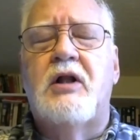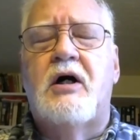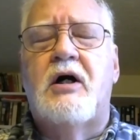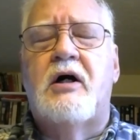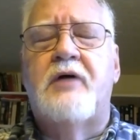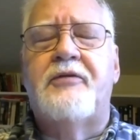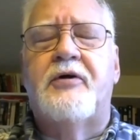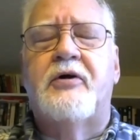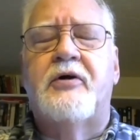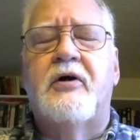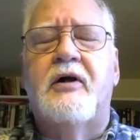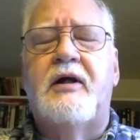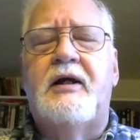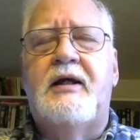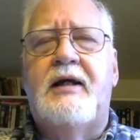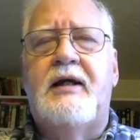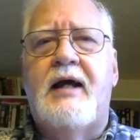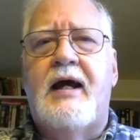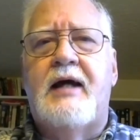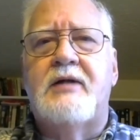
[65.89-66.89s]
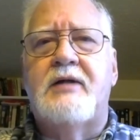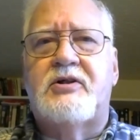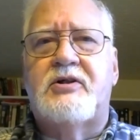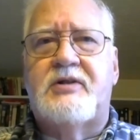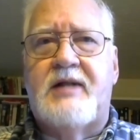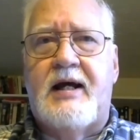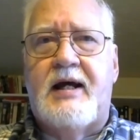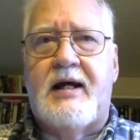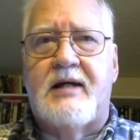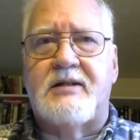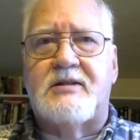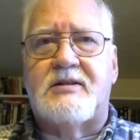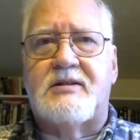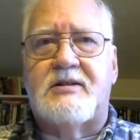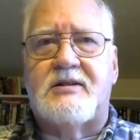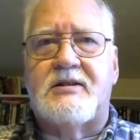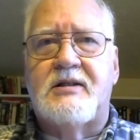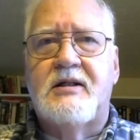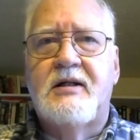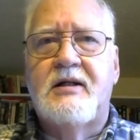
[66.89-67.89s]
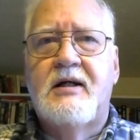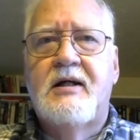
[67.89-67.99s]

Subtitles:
other EHEDG tests,